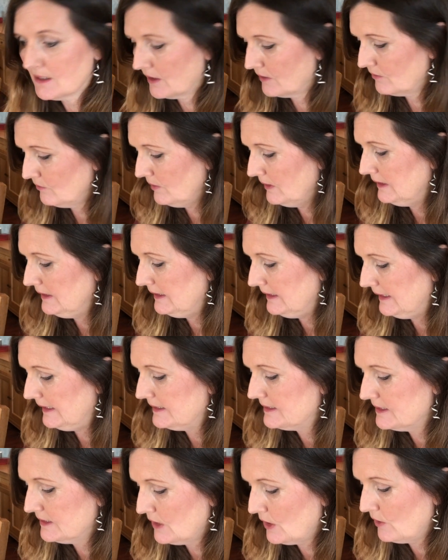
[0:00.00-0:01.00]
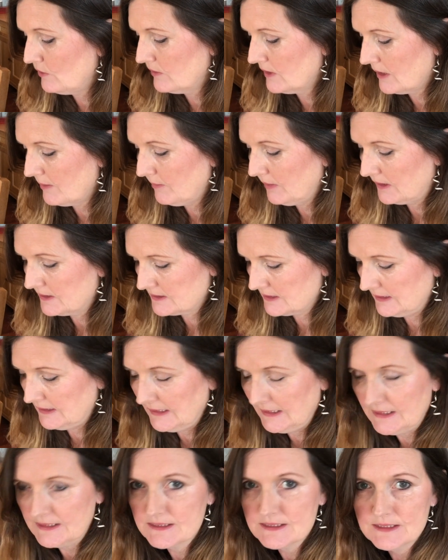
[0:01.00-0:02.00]
I really need to know that because I
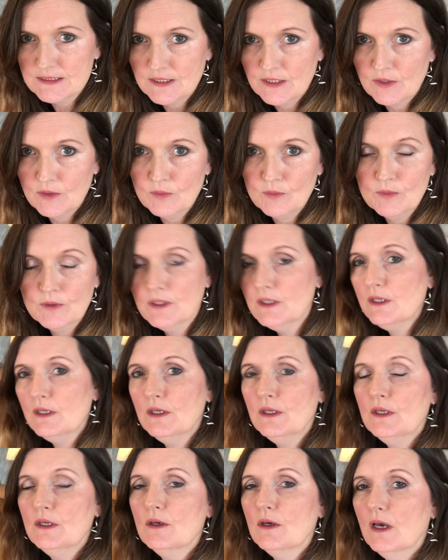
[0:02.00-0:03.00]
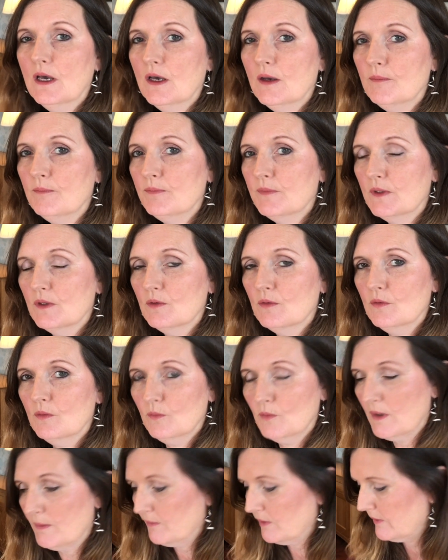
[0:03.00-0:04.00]
need to know
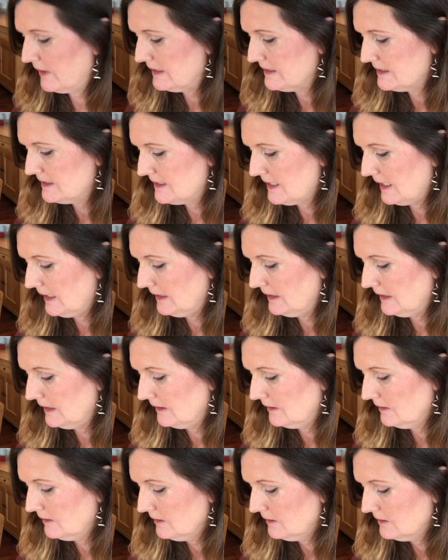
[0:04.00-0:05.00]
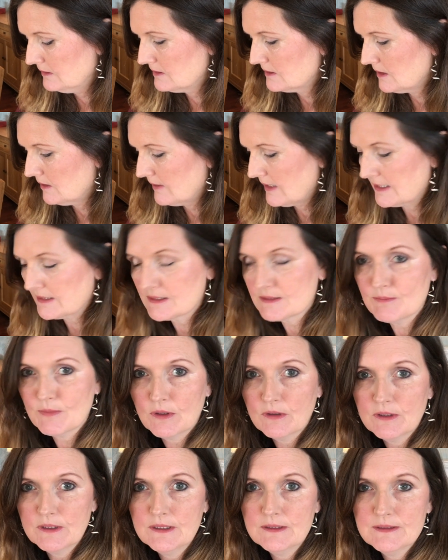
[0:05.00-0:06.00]
when we're entertaining. So that's
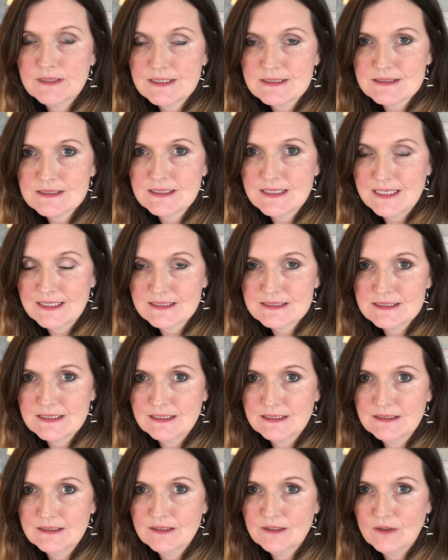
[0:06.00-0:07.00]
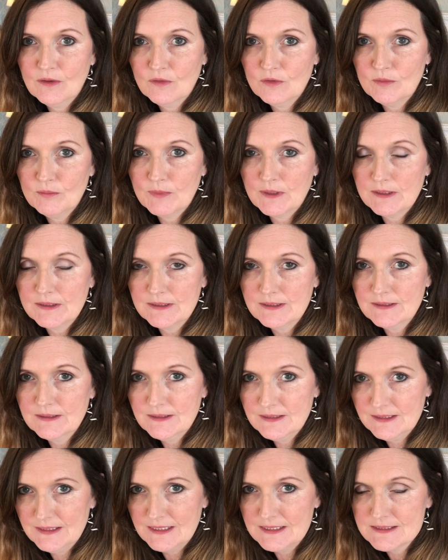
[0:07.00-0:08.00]
the next thing on my
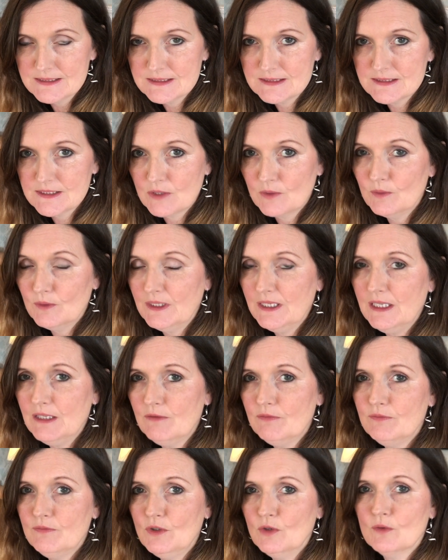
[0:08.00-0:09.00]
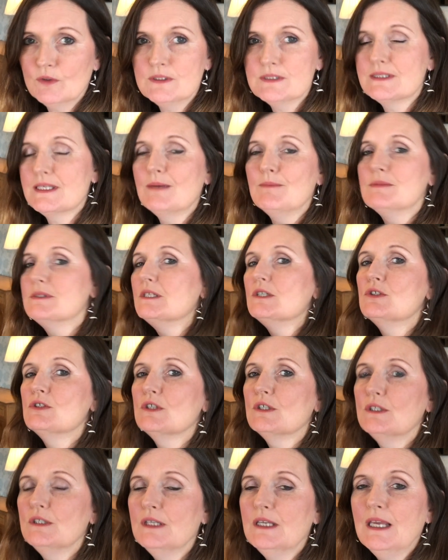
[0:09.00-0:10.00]
list. So if you're in the same
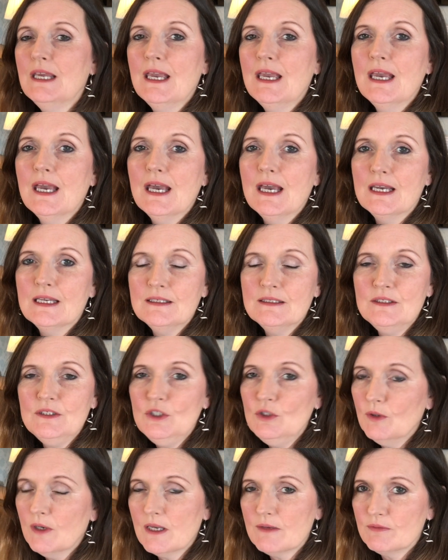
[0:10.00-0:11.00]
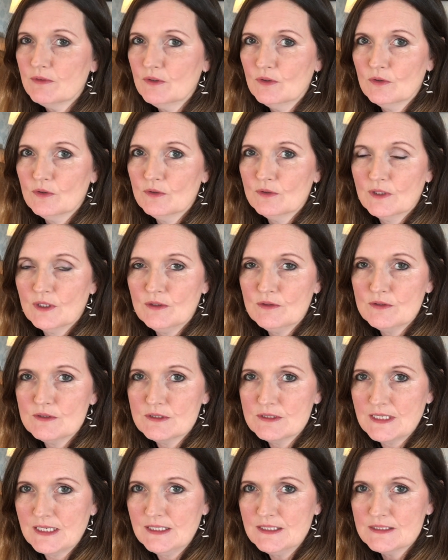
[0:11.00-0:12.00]
position and you haven't got those
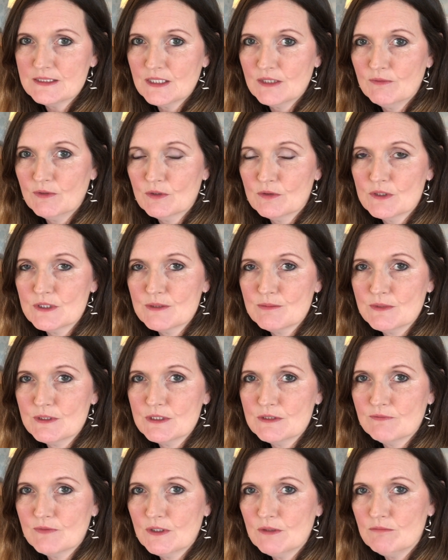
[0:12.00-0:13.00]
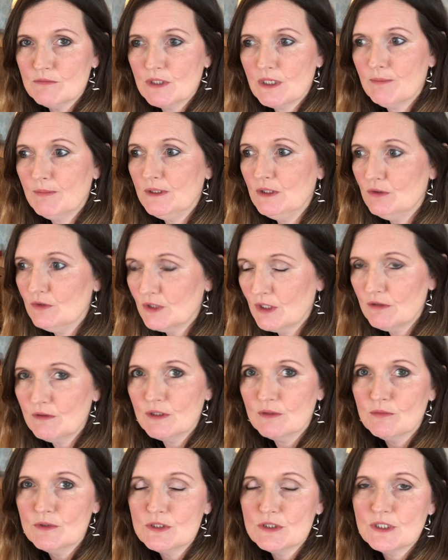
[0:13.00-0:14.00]
dates over Christmas firmed up and you don't know
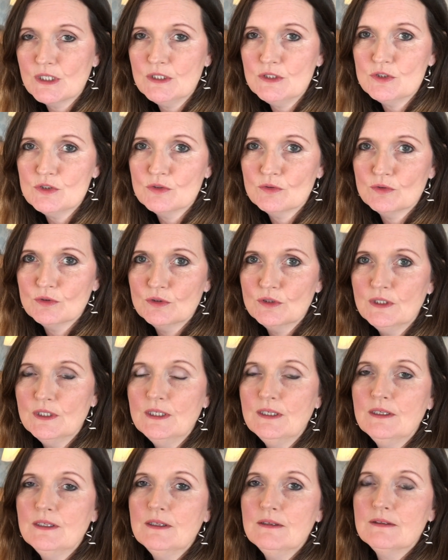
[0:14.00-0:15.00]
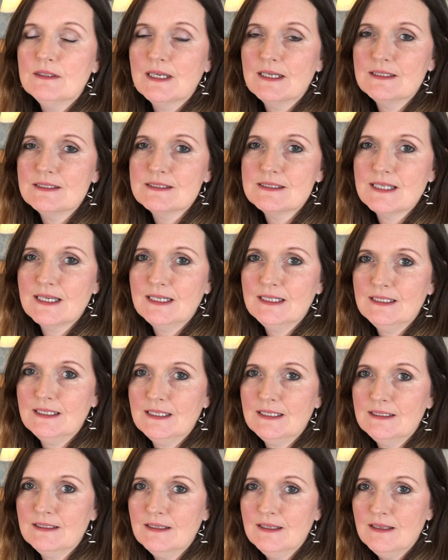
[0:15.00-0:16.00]
which dates you're
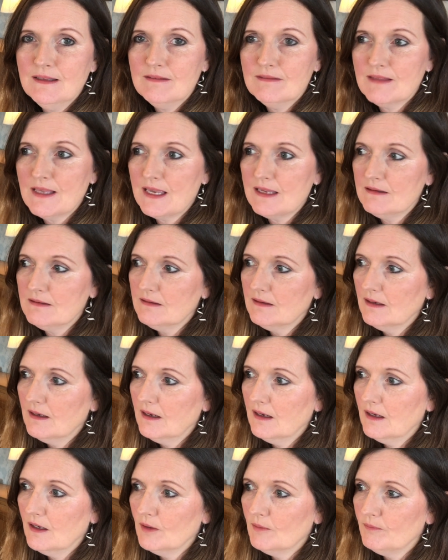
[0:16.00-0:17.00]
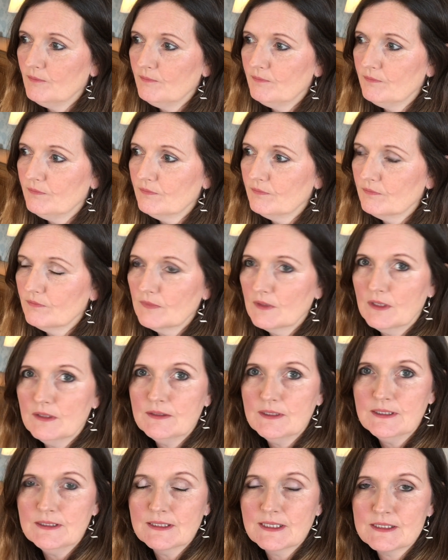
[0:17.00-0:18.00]
entertaining, then I
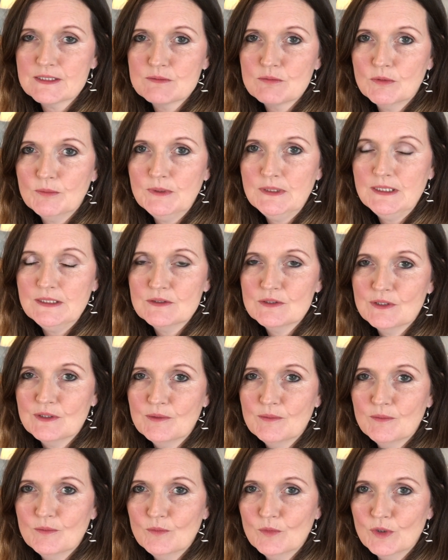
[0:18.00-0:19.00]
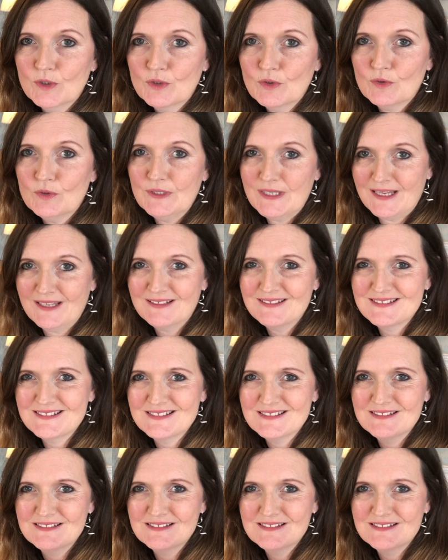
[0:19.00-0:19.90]
think that's what we need to work on next.